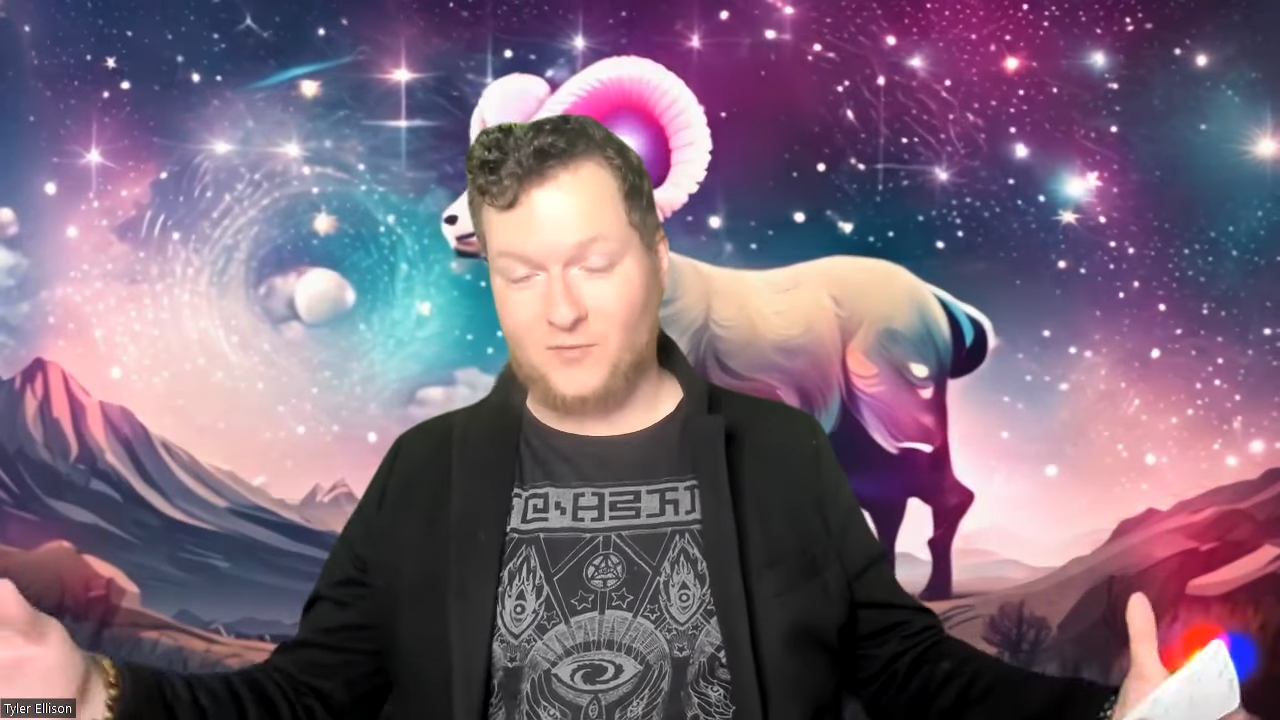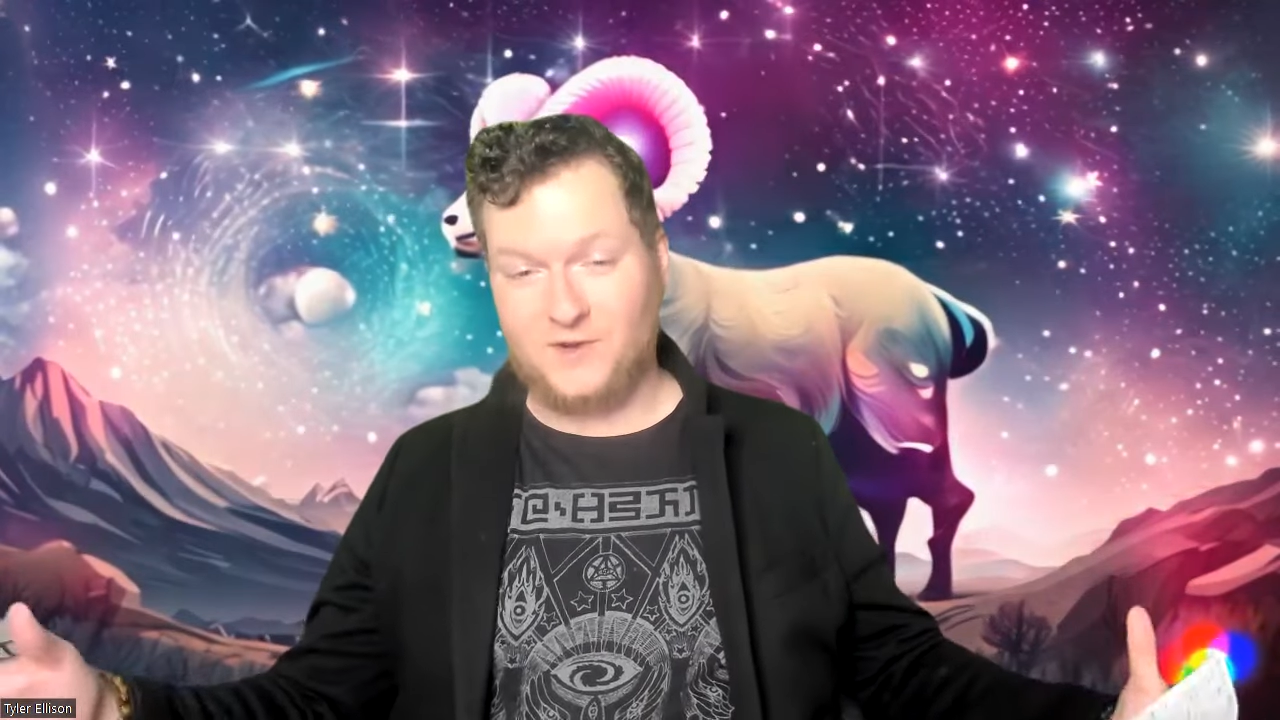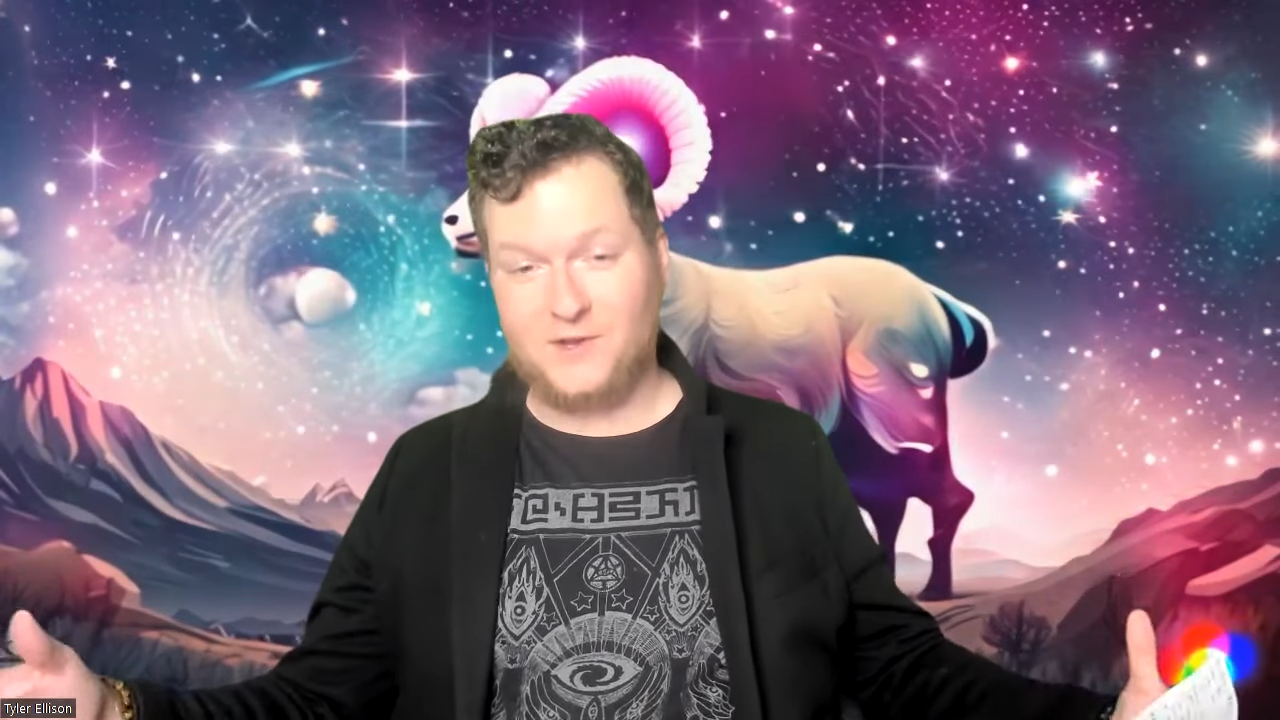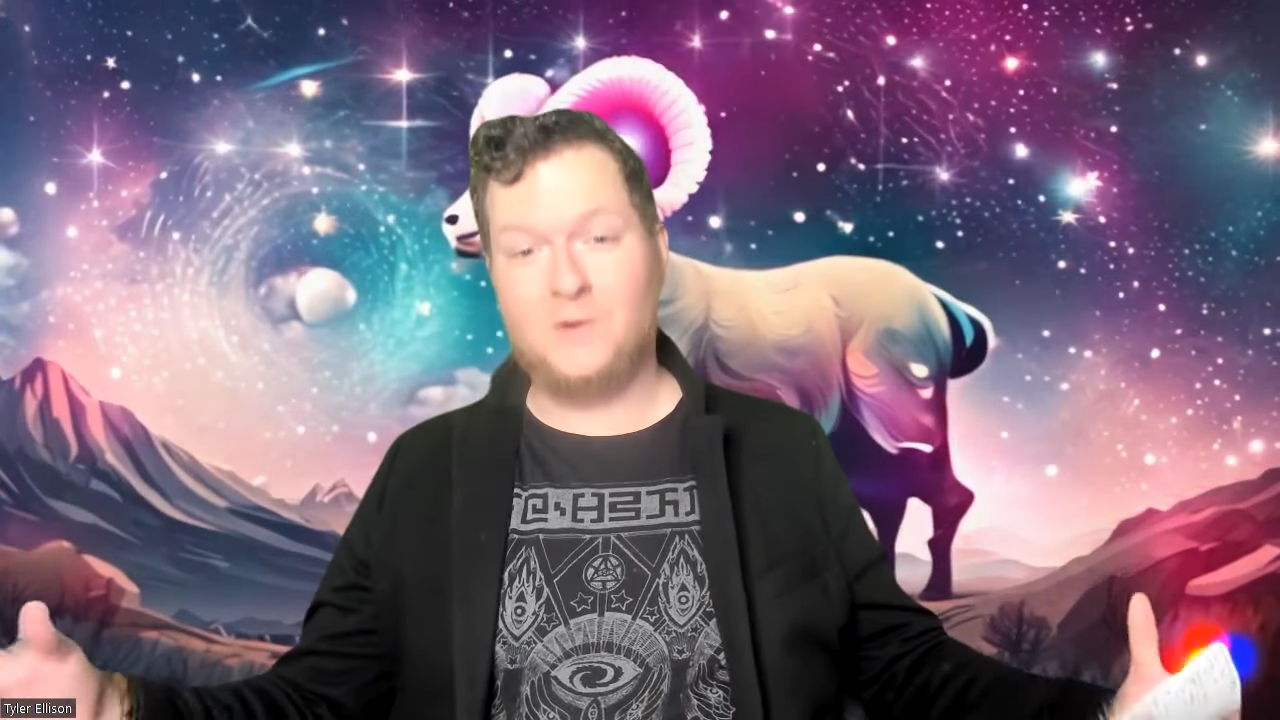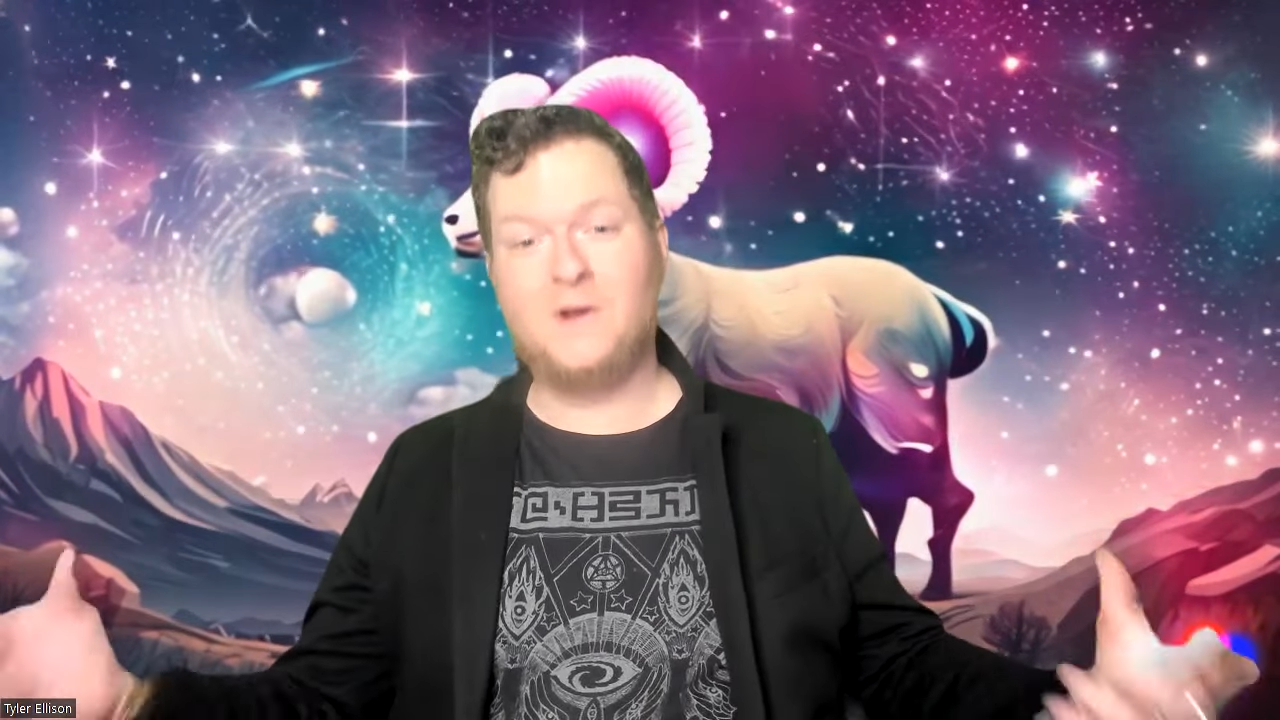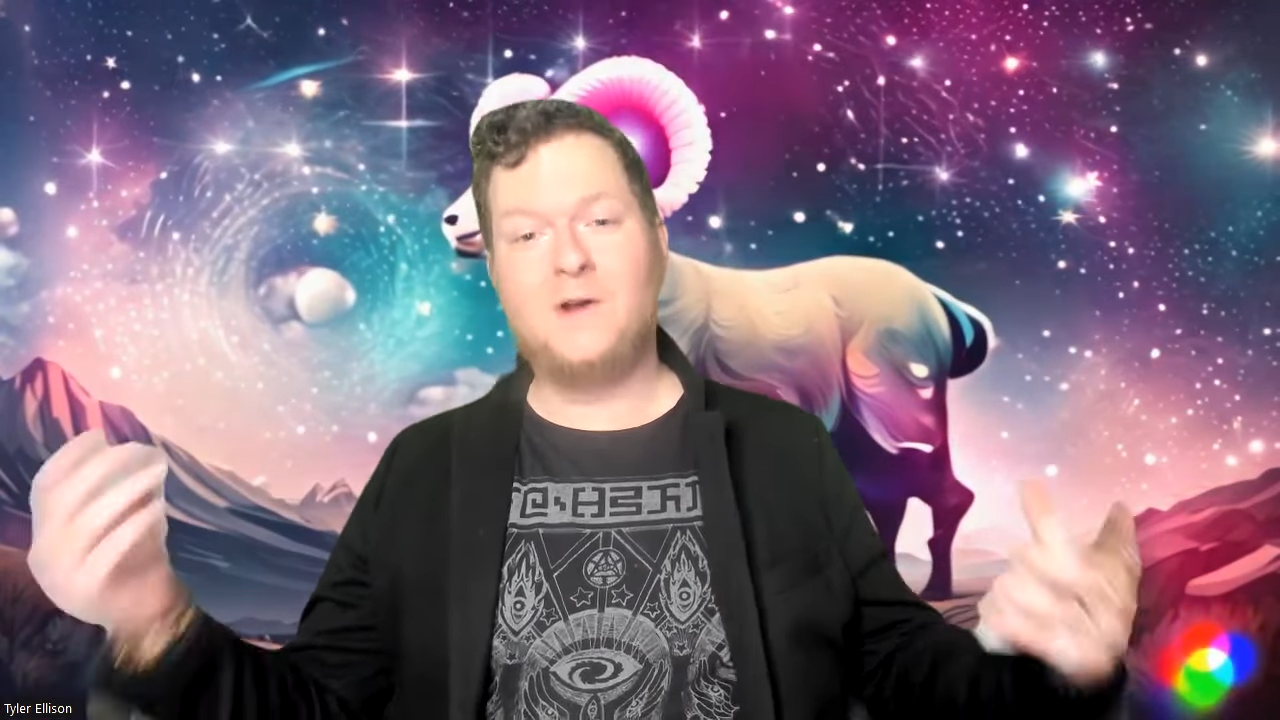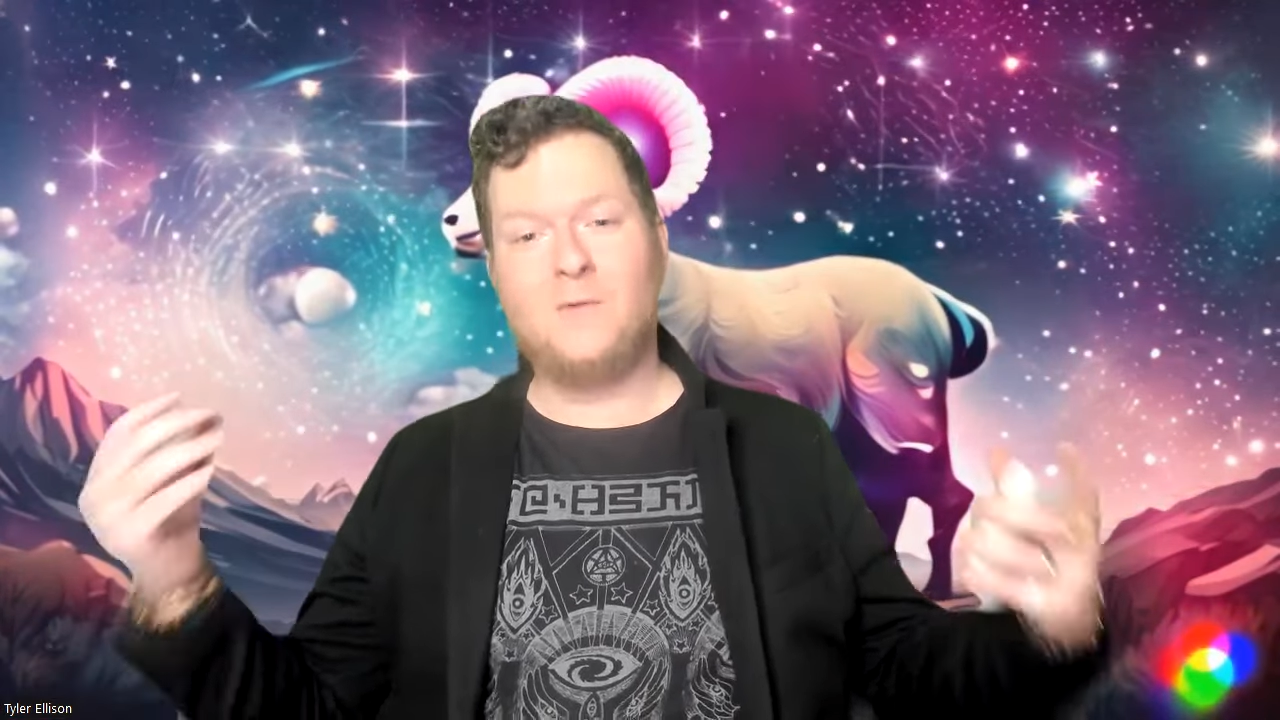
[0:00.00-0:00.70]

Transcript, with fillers: video